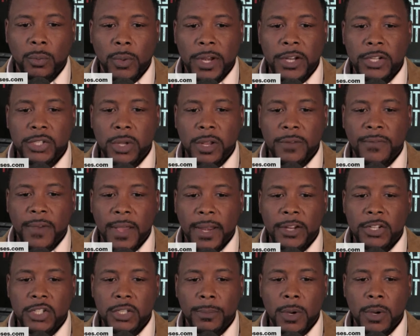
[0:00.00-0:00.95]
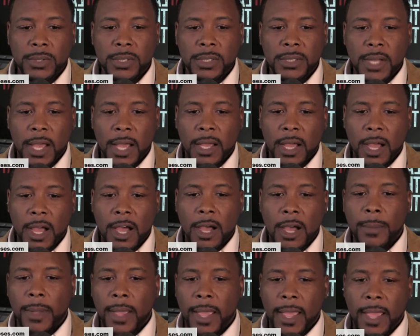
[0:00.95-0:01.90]
Register at
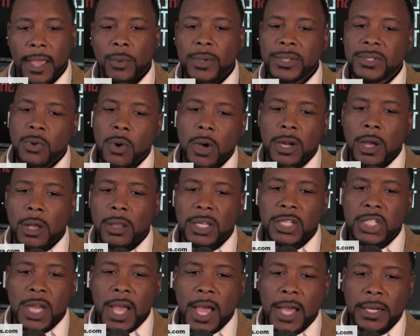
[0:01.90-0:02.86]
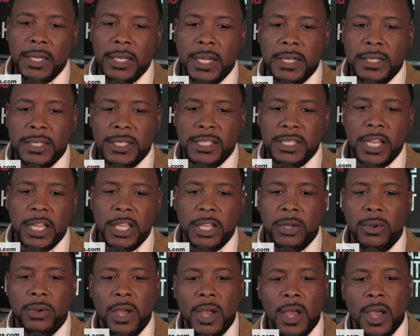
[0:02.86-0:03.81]
financialmoses.com. And what's going on, LaShonda? Good to see
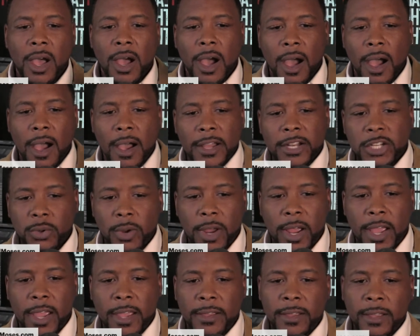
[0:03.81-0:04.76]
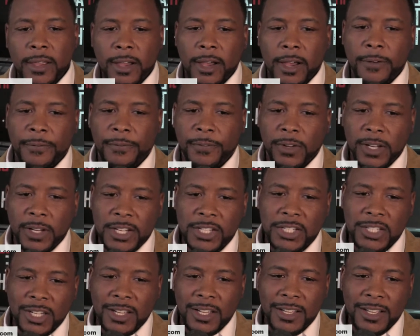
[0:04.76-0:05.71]
you. Andre,
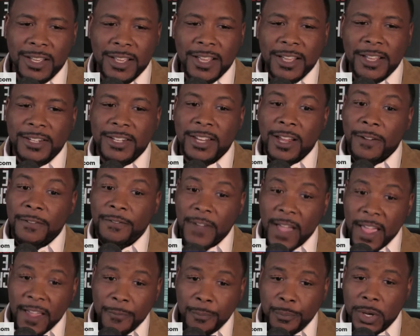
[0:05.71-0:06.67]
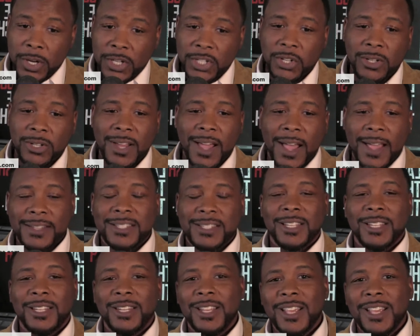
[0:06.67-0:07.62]
Felicia, the Faith Pusher
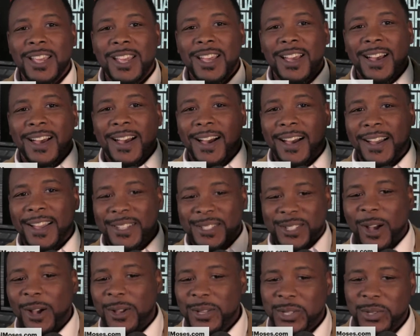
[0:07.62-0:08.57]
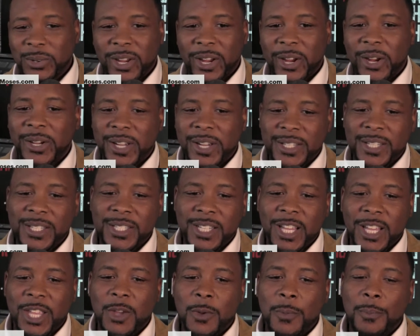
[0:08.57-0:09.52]
Dotson is also here. Good to
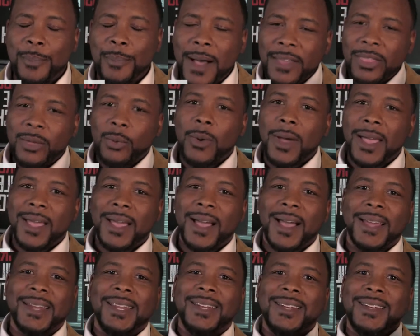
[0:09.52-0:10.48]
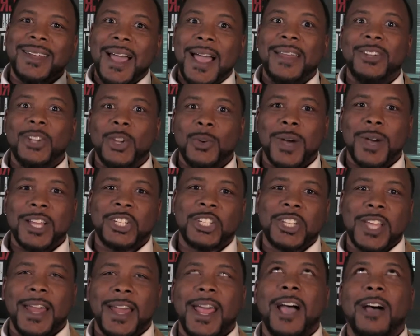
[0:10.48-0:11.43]
see you. By the way, I did not do my
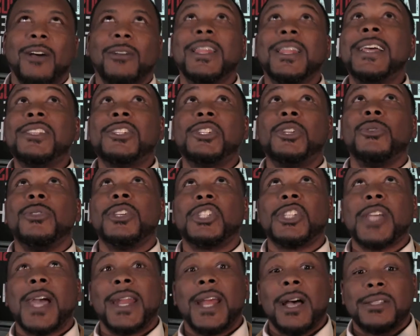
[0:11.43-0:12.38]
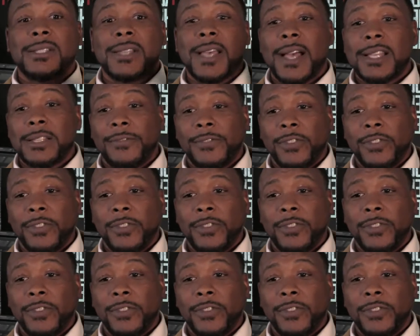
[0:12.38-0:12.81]
shout out. Let's do the shout outs, guys.